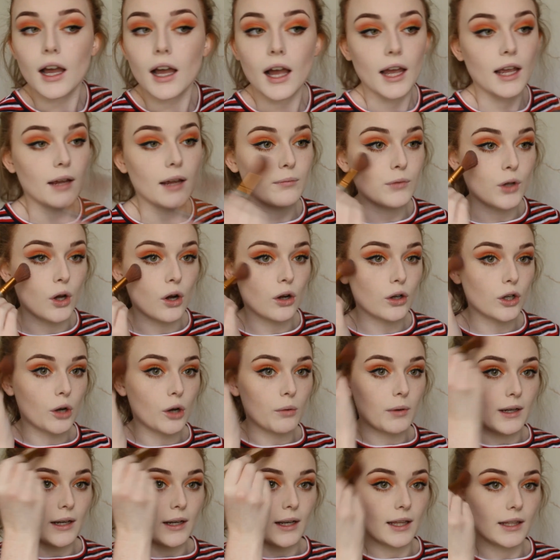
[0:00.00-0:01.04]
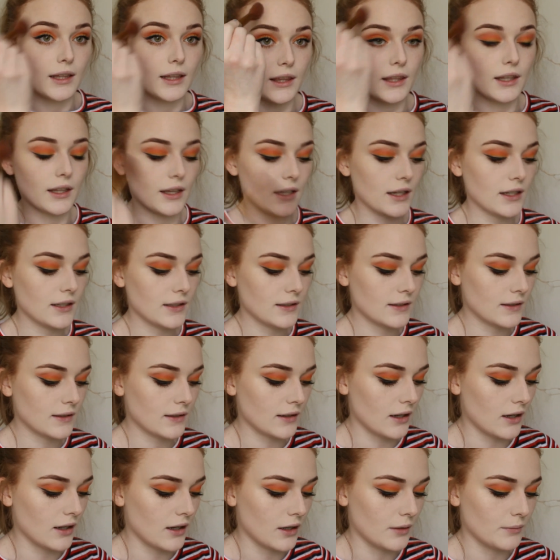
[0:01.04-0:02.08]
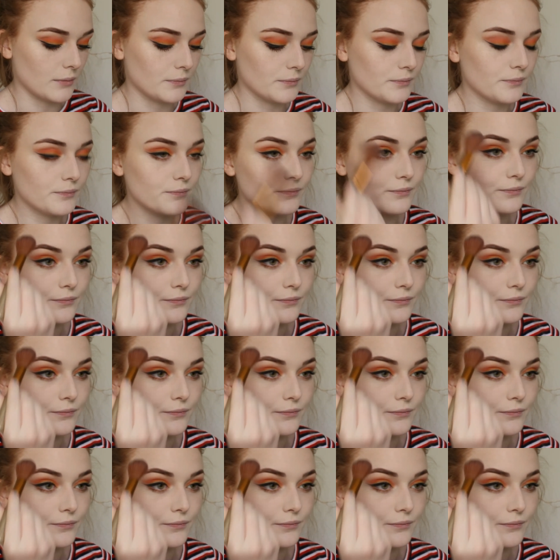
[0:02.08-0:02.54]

I am not going like this. I